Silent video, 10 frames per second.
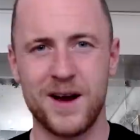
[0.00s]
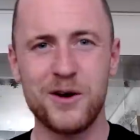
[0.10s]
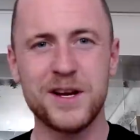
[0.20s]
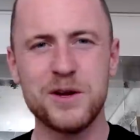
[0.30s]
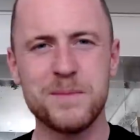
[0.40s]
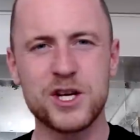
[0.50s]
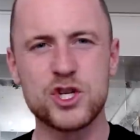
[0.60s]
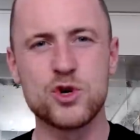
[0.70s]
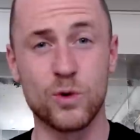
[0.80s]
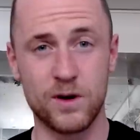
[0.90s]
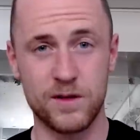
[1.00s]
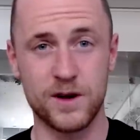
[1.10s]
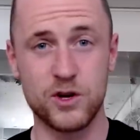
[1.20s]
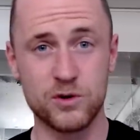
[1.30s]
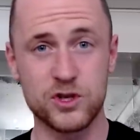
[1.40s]
how can you make sure that
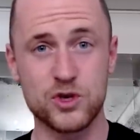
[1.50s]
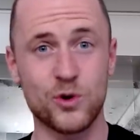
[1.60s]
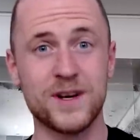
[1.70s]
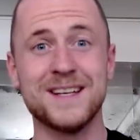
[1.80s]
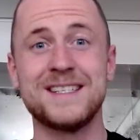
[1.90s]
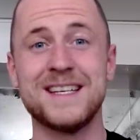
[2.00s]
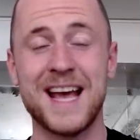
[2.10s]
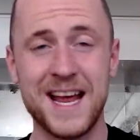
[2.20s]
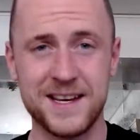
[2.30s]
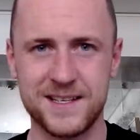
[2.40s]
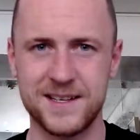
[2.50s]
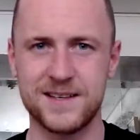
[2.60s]
your story is edited